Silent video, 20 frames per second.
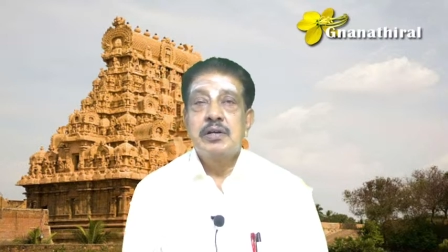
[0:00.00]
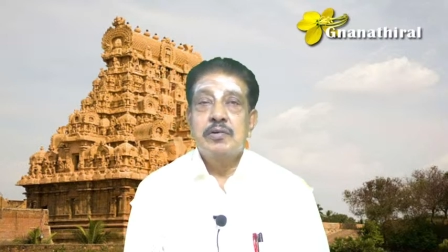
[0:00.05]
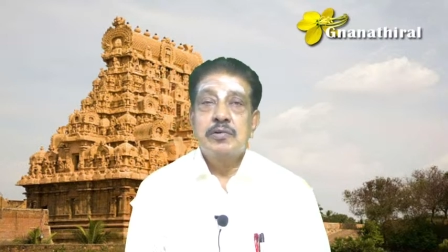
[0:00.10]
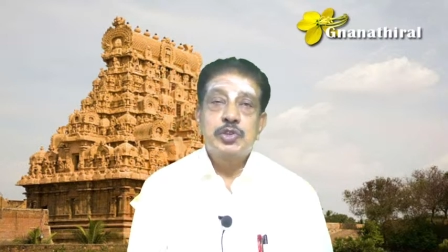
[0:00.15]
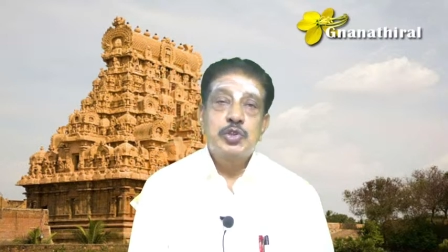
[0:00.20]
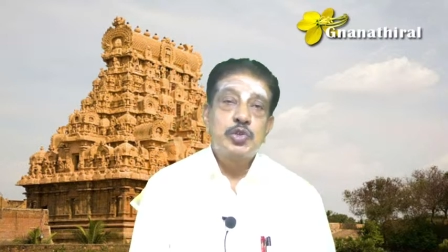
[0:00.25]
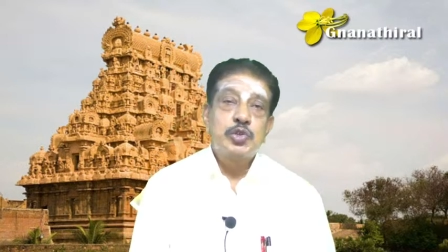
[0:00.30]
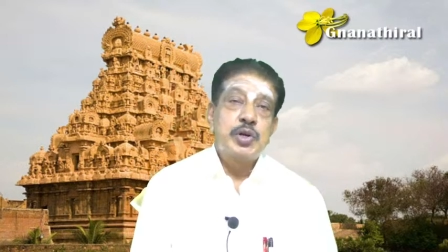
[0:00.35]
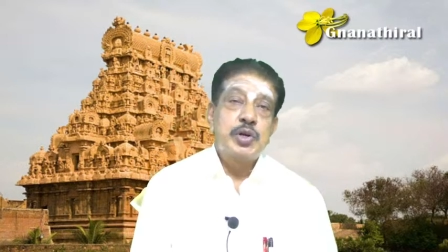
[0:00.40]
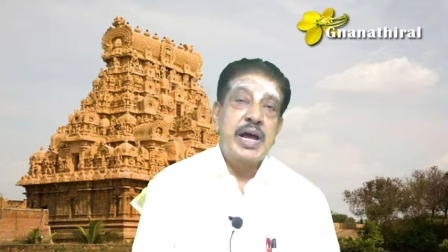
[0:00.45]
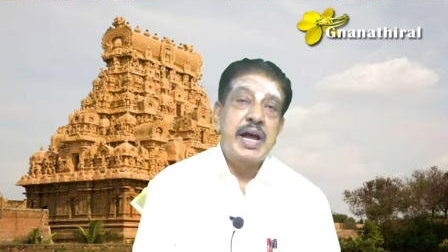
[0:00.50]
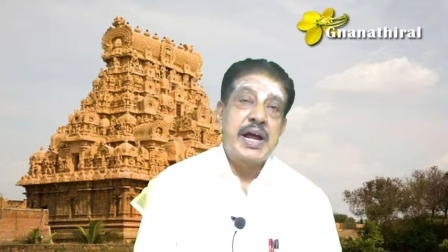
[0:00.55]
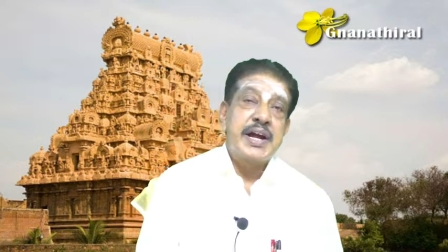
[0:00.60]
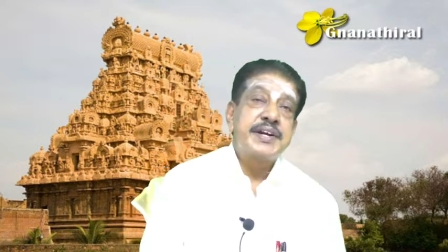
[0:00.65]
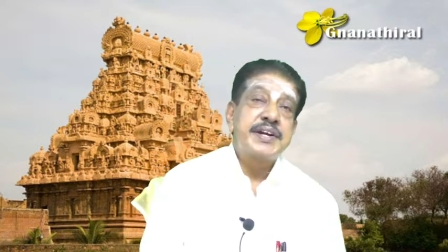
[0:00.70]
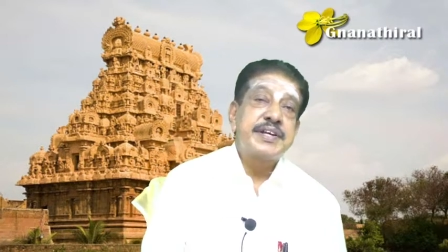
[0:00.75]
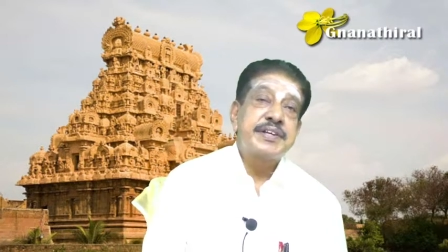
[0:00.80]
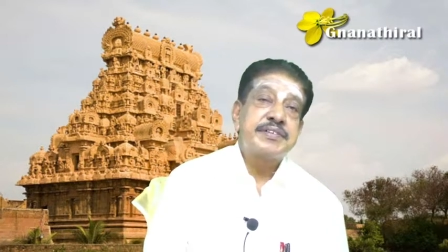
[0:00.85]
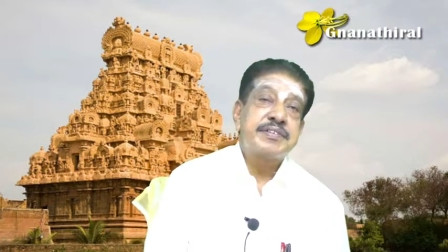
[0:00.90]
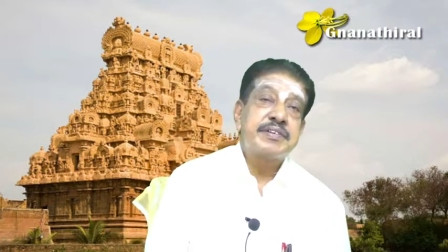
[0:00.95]
should
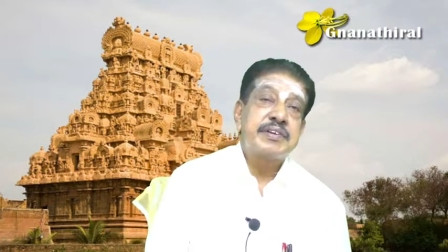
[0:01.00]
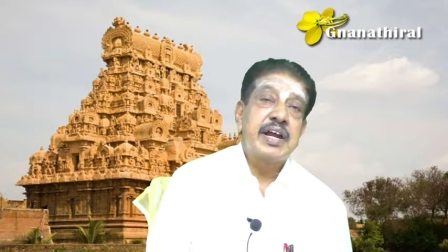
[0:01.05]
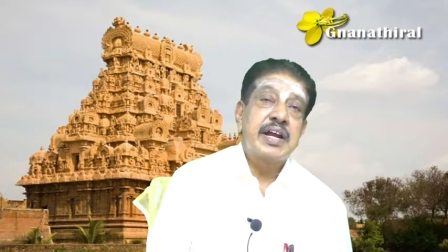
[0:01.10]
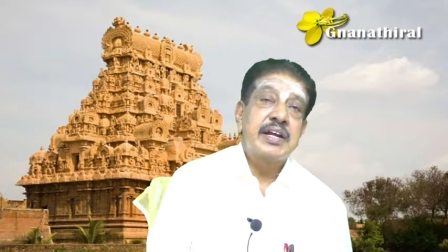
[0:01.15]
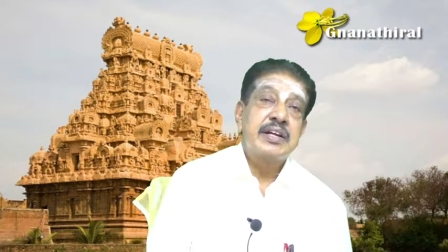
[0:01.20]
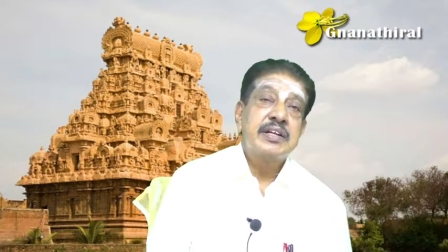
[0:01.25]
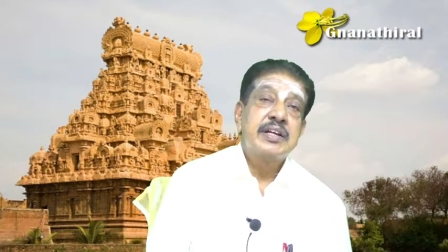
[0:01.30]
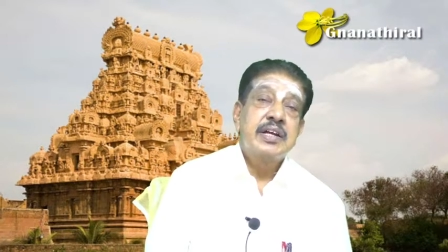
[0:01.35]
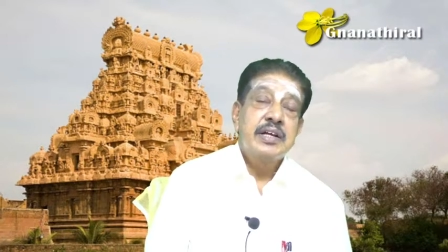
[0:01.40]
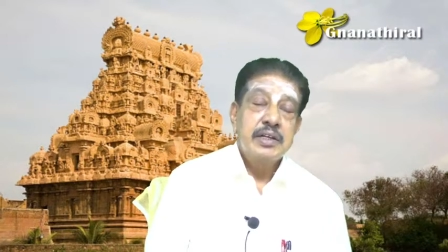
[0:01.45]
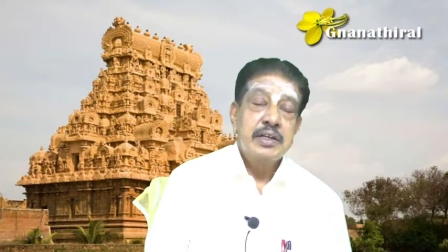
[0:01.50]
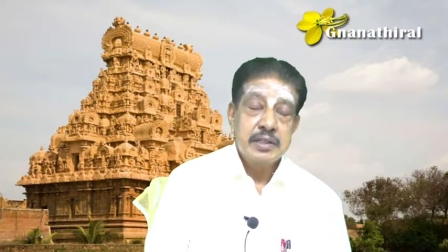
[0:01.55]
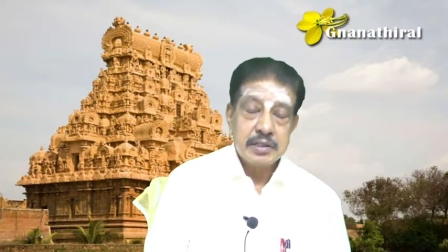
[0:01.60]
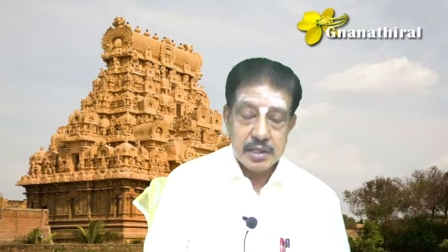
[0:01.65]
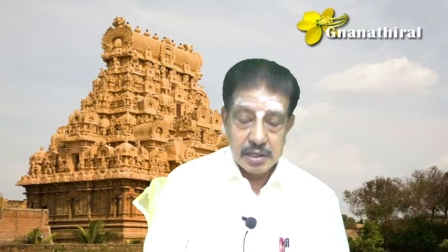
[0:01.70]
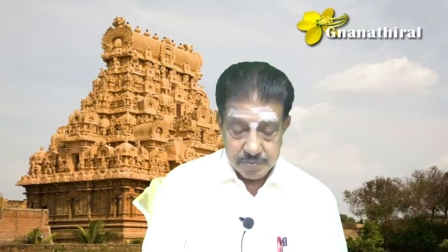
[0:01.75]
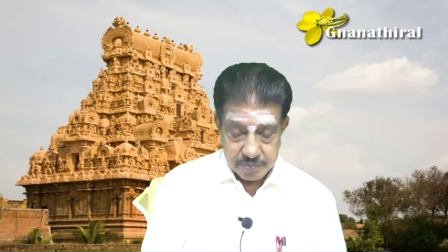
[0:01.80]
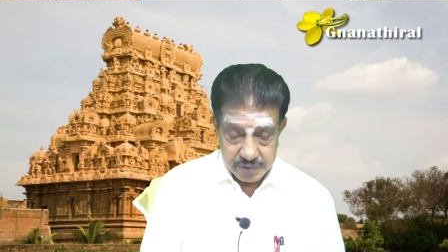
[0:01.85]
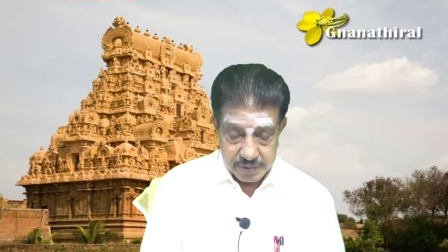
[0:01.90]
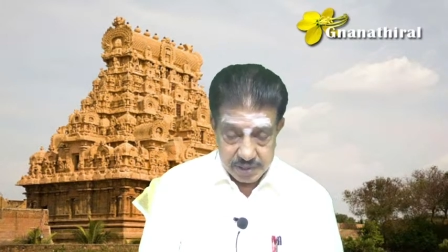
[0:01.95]
understand
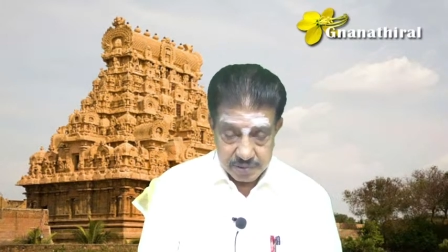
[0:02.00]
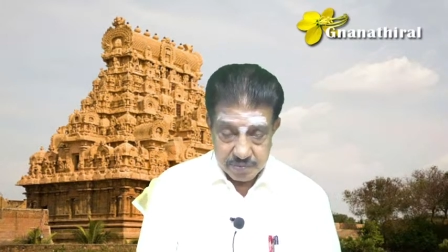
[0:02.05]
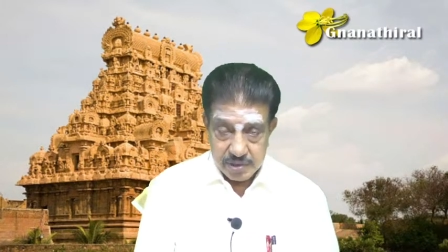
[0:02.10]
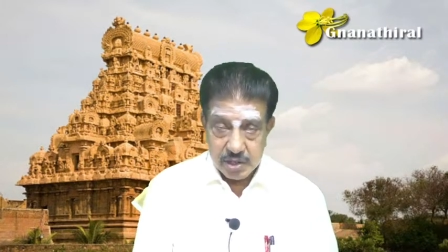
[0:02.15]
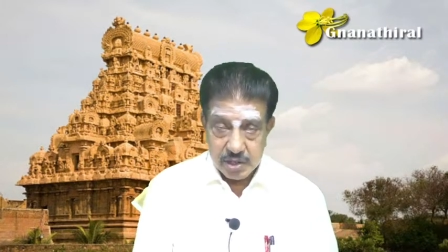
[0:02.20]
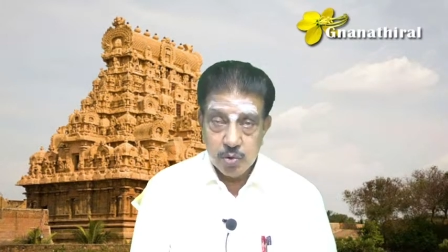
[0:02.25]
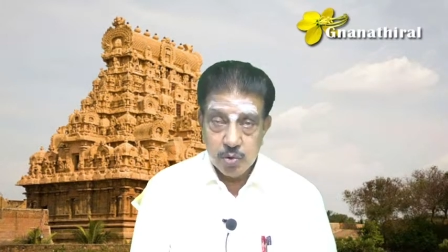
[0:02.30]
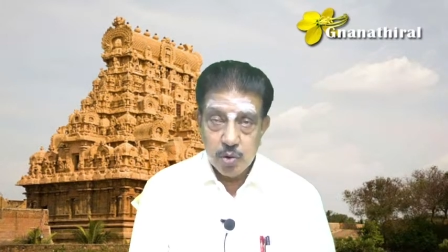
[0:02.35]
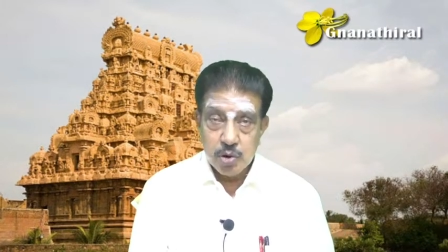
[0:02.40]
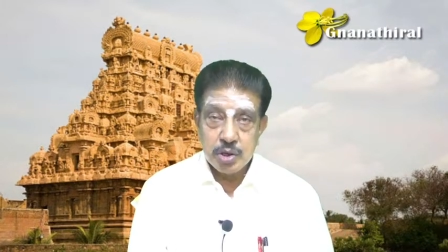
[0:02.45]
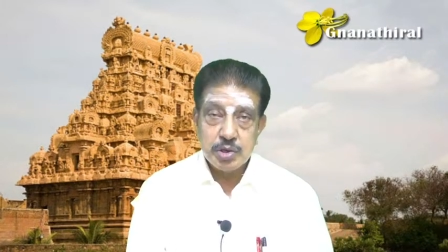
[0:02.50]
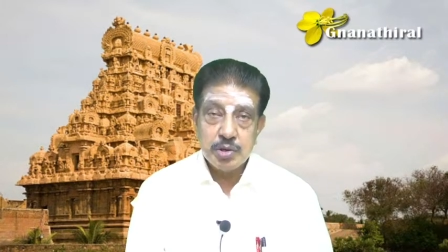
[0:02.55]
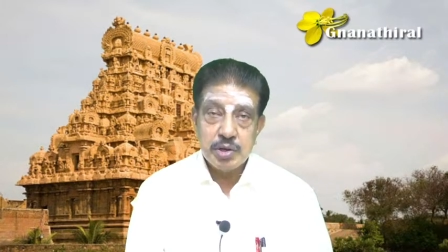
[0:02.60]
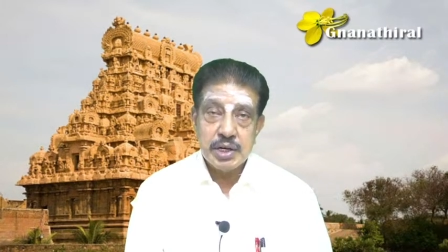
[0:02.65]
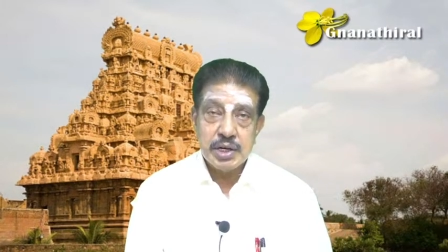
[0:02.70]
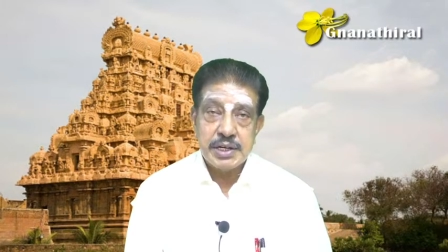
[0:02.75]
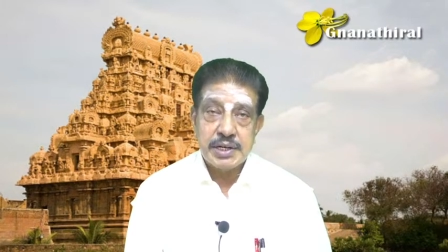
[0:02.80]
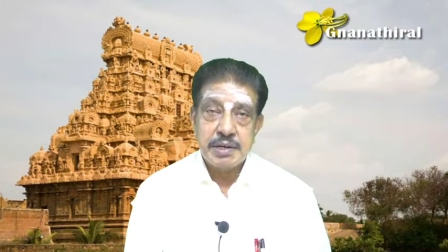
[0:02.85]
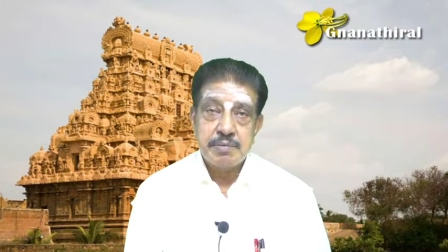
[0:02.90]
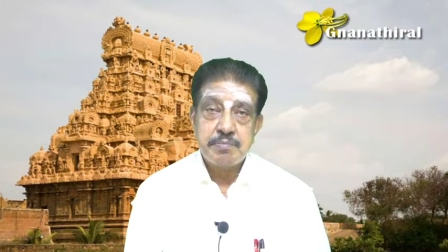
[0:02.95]
that when we go
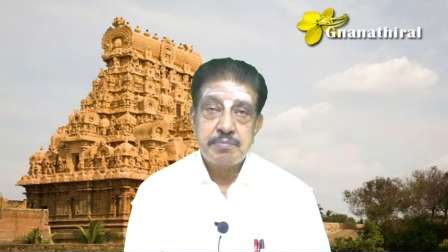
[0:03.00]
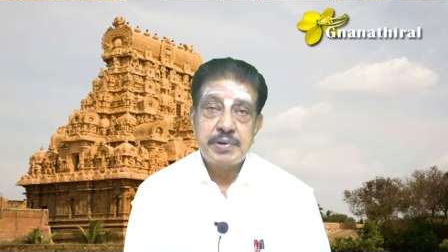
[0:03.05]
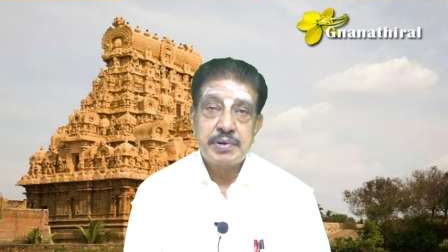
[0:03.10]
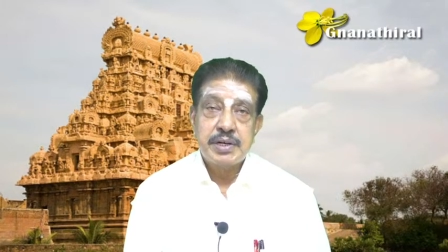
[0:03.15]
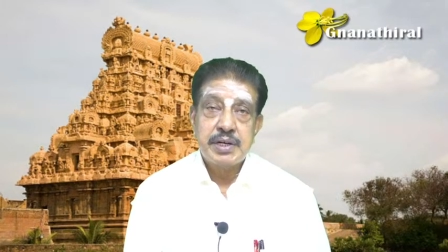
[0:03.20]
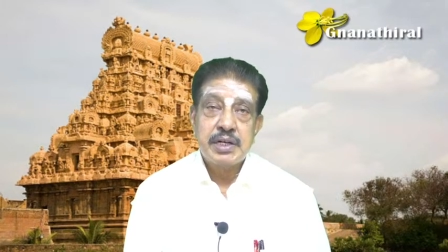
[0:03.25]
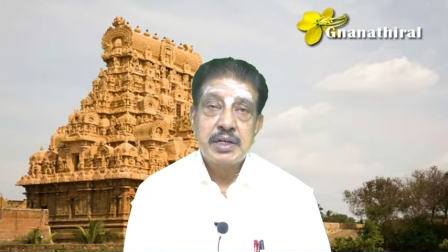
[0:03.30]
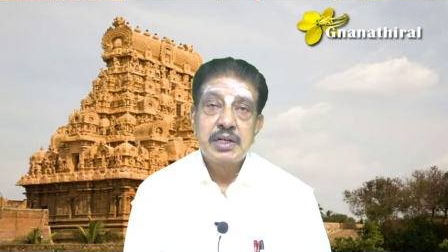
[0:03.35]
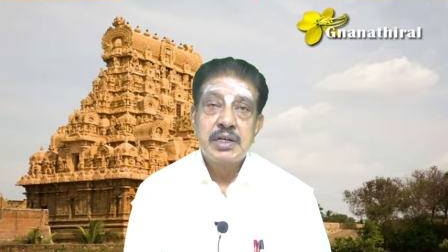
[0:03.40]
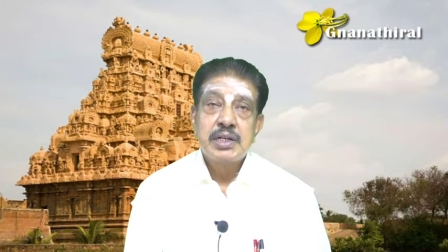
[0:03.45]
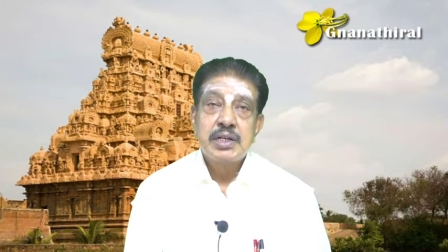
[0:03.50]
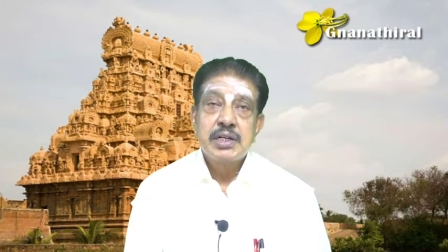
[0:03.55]
to a temple,